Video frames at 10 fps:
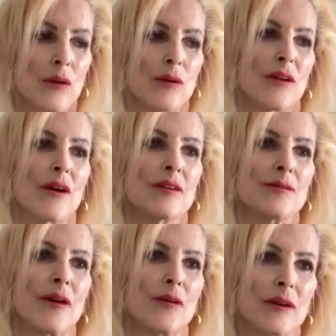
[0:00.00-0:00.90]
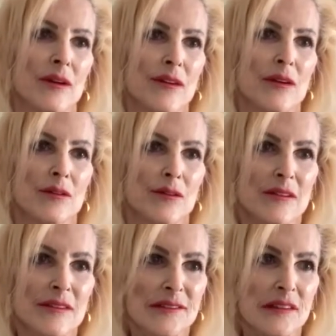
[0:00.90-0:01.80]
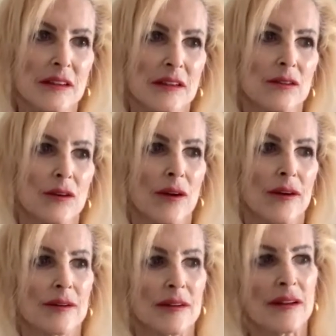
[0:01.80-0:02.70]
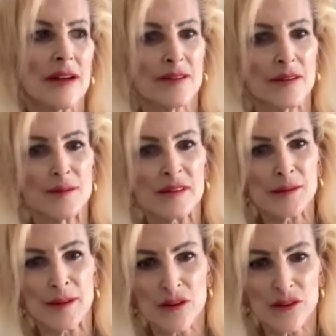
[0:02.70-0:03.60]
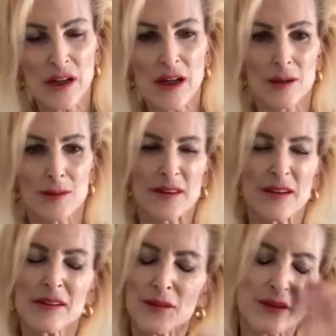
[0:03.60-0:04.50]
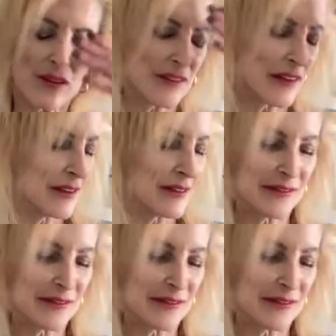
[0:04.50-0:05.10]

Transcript: with all of my work at the university you know i didn't have as much time things were just getting